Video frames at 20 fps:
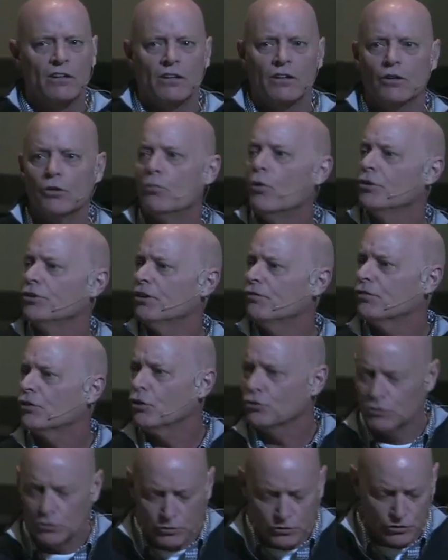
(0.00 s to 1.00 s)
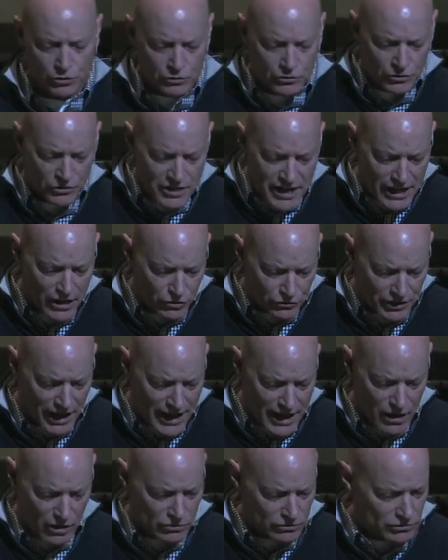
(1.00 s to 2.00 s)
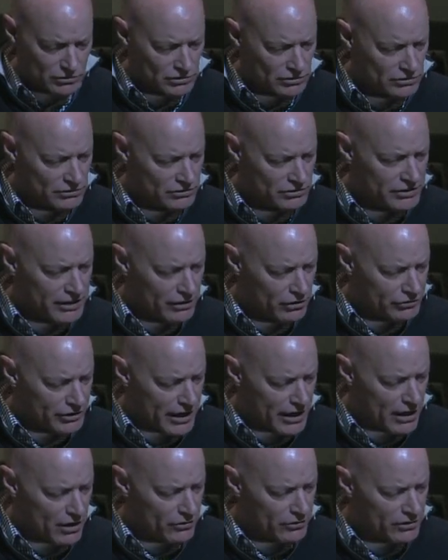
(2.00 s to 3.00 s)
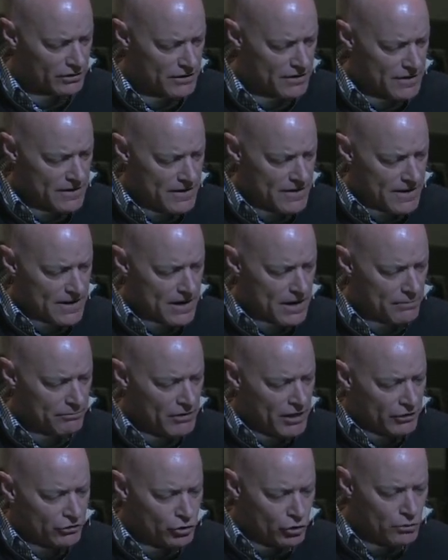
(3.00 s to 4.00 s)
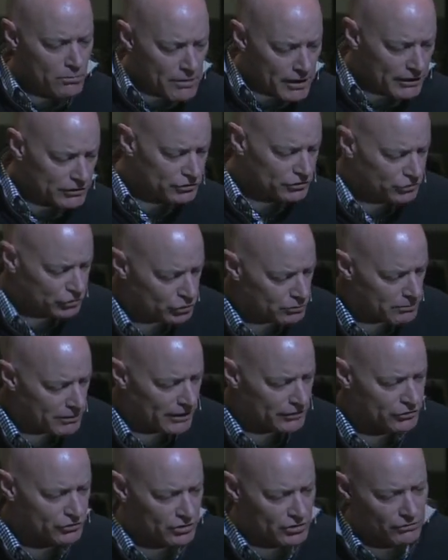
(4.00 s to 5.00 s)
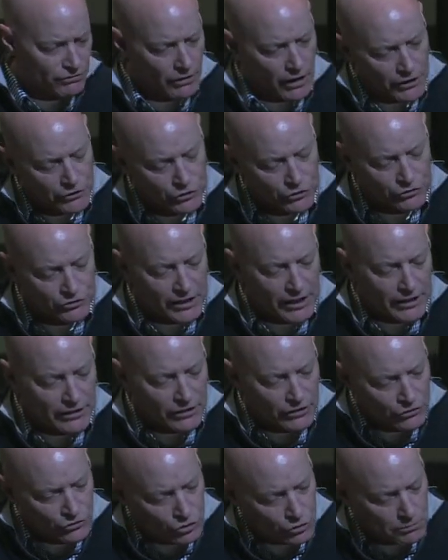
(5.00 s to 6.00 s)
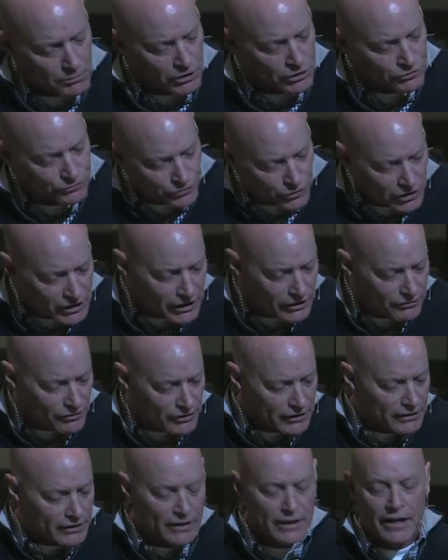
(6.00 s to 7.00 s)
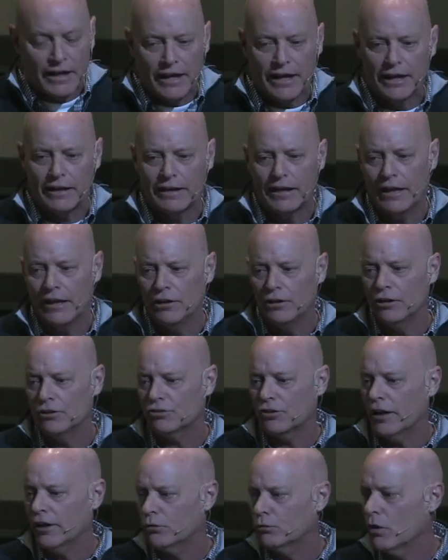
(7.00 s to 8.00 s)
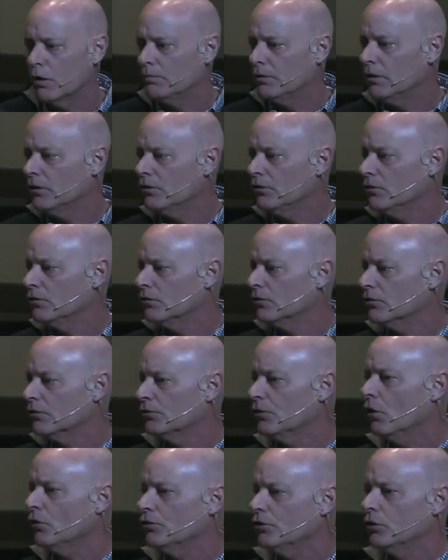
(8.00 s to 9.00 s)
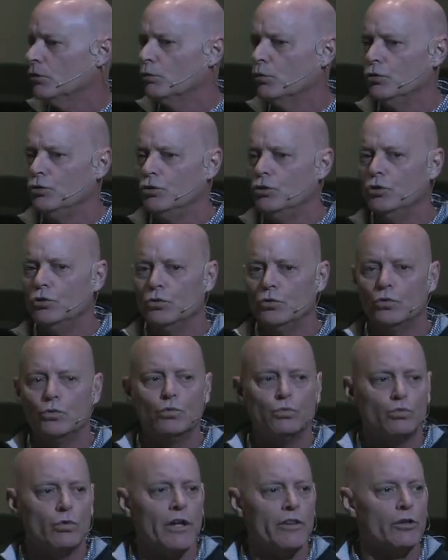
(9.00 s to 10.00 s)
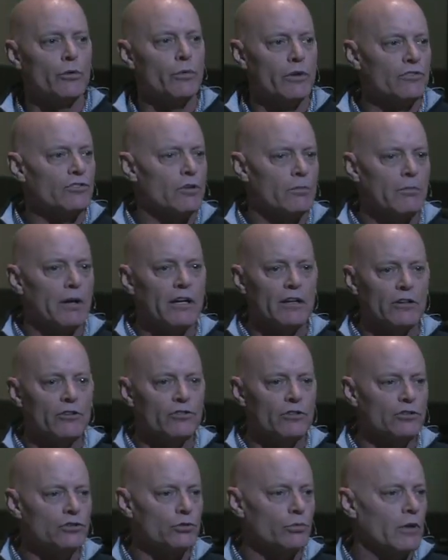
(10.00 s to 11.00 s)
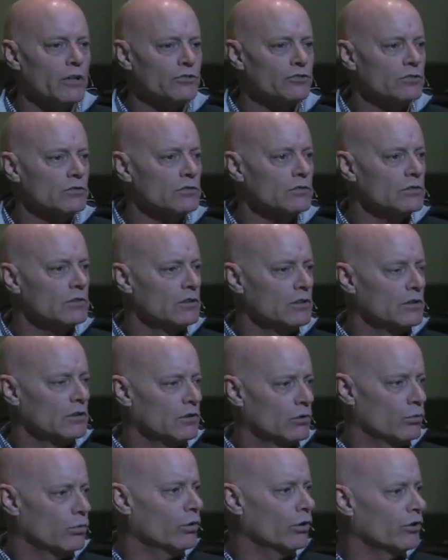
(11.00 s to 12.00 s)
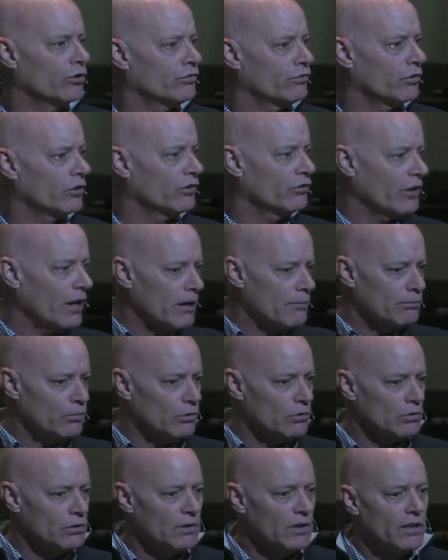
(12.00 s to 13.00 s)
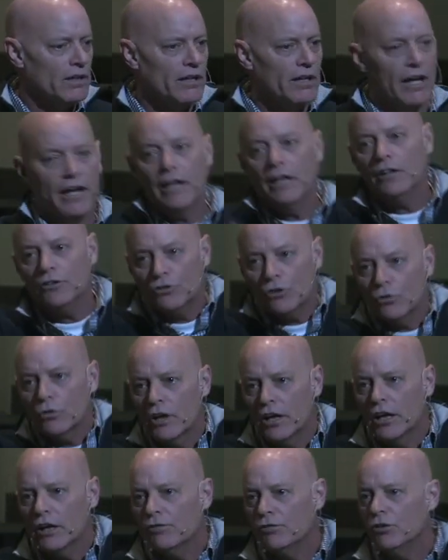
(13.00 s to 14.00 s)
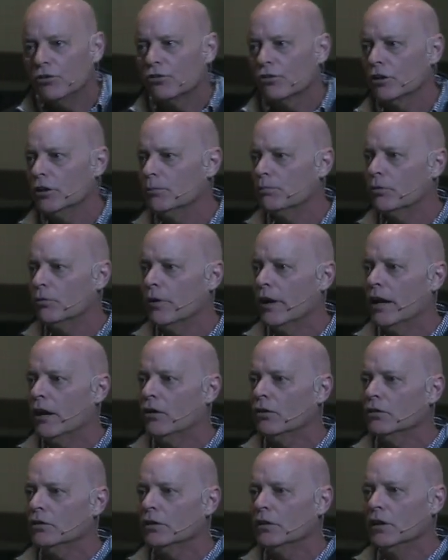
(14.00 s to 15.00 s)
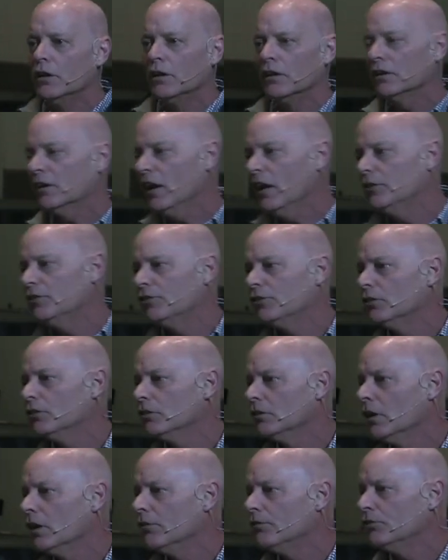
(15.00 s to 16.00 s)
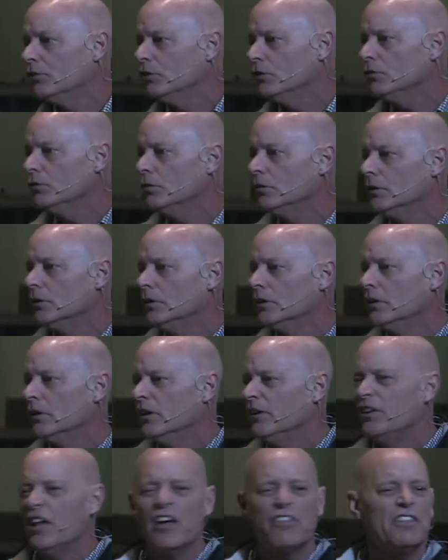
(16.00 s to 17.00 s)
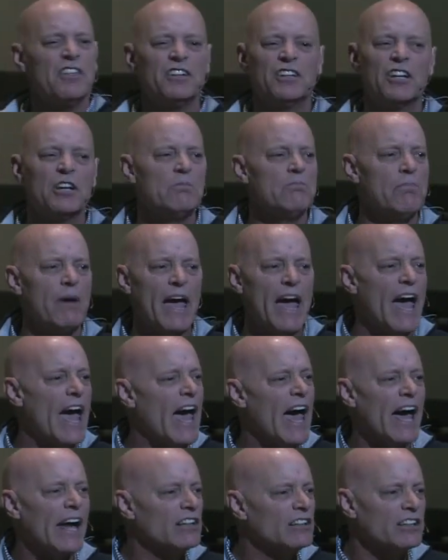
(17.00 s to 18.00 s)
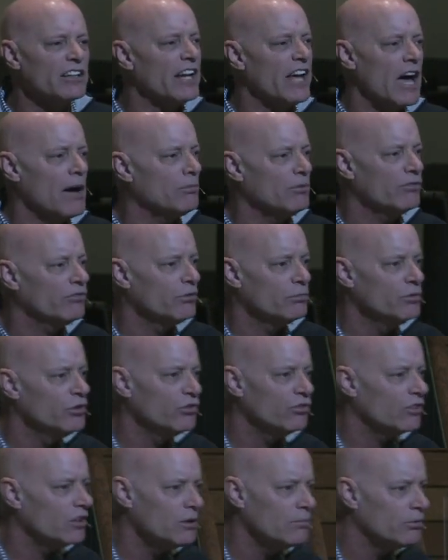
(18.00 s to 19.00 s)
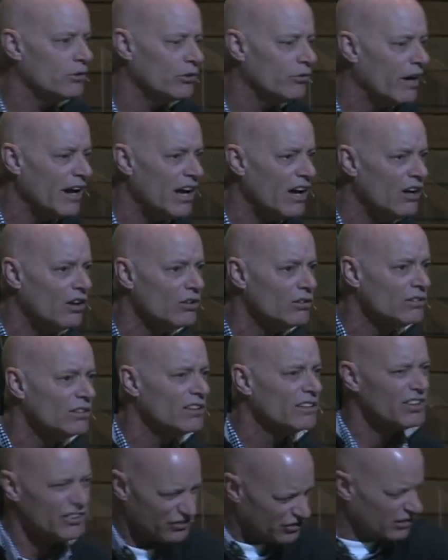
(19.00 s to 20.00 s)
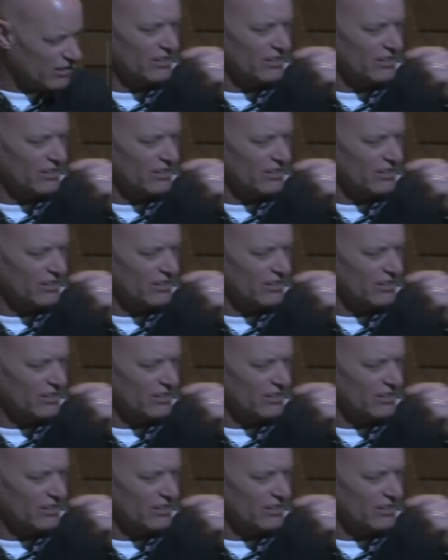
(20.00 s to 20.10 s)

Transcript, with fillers: a little more difficult to, to, to nail down, to nail down. Um, too much, too much understanding, too much forgiving, and, and it's like rubbing salt in When You run the risk of making a situation worse. For example, hey, it's okay if you sleep around. God still loves you. Nothing can bad can happen from you sleeping around because